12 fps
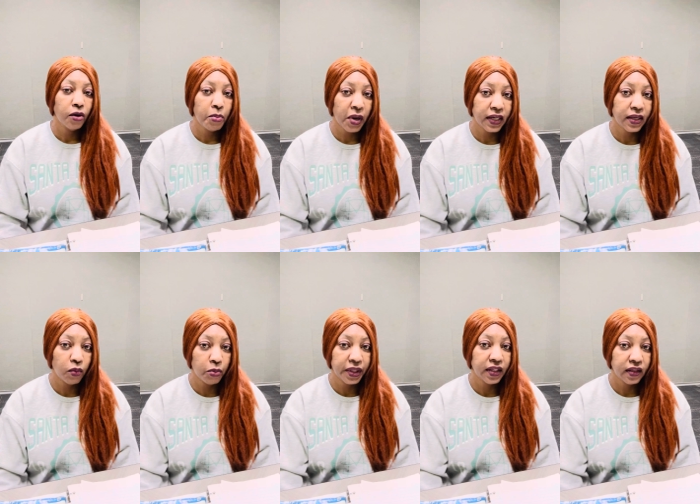money will
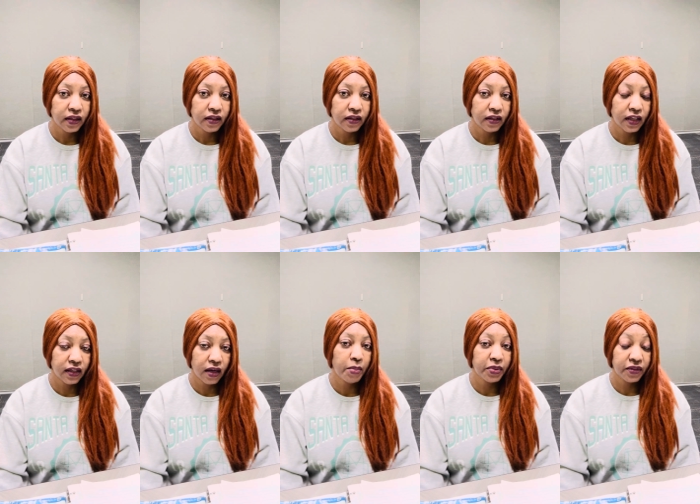be in a
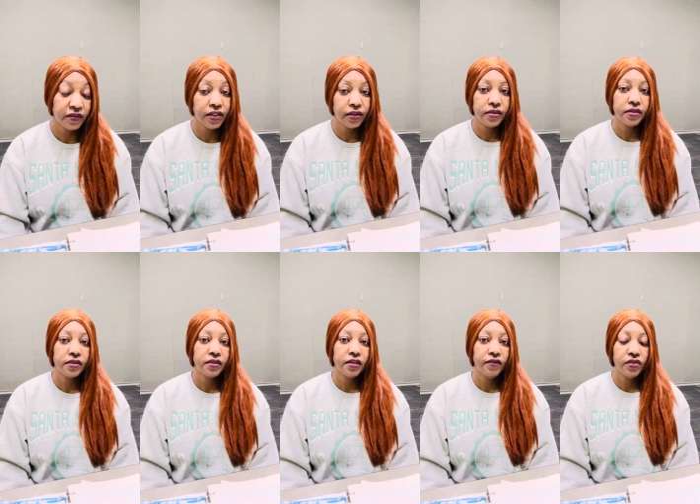couple of years
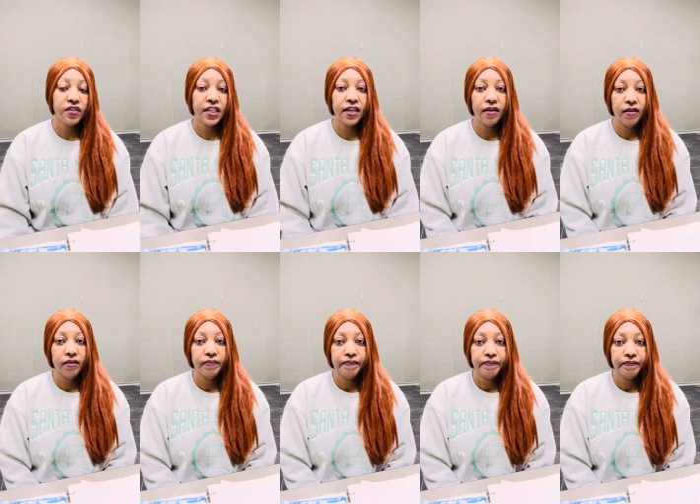if you stay there.
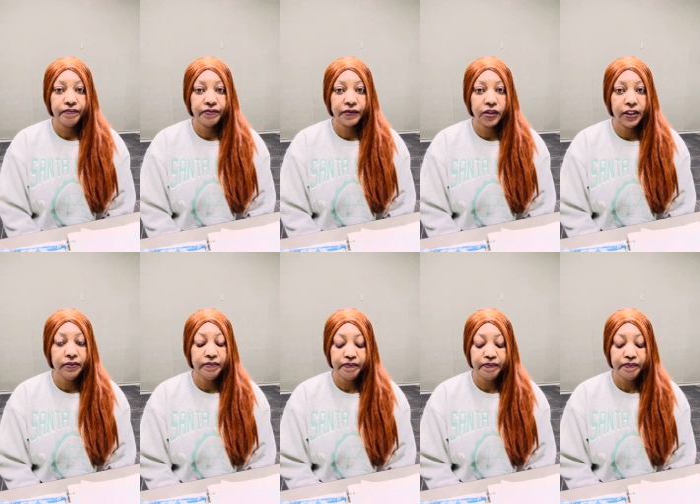Okay.